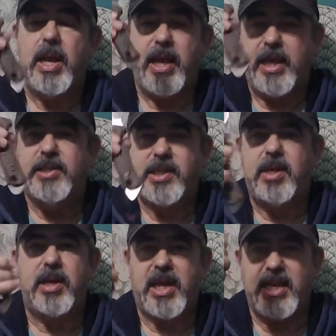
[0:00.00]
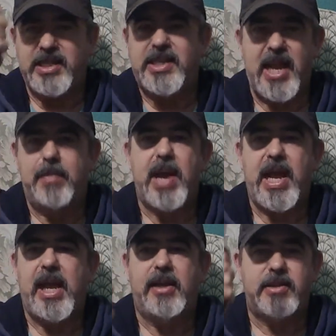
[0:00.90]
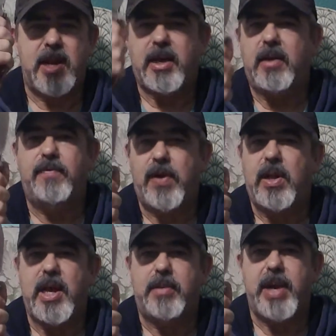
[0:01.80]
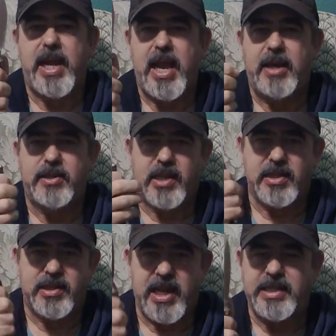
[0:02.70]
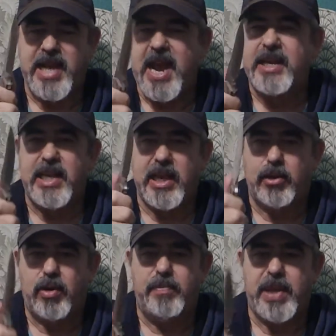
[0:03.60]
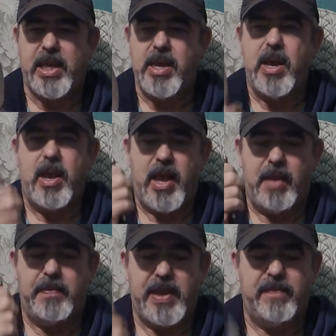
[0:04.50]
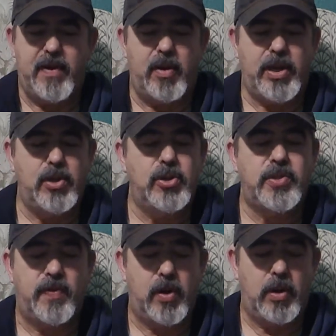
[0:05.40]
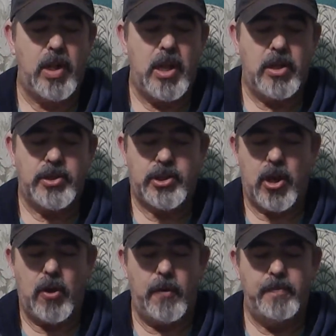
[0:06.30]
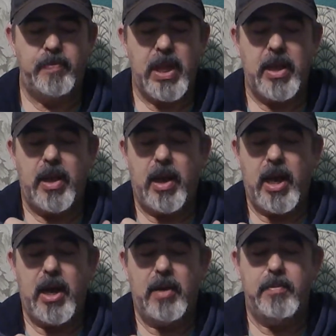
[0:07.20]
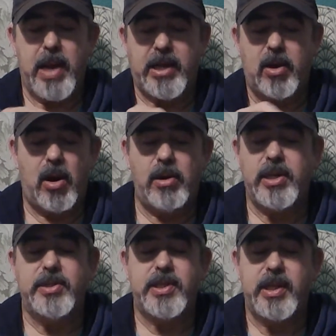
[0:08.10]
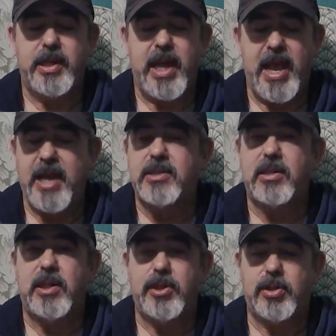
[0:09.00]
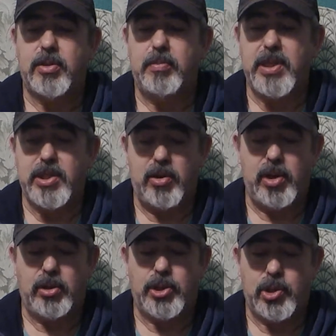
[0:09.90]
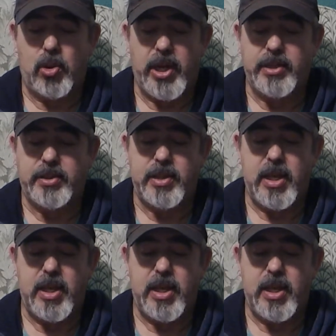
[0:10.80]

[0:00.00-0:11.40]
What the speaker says: is still going to stay in my hand. It's not going to fall out of my hand. It's going to stay tacky and grippy and be very useful. So micarta is an excellent material choice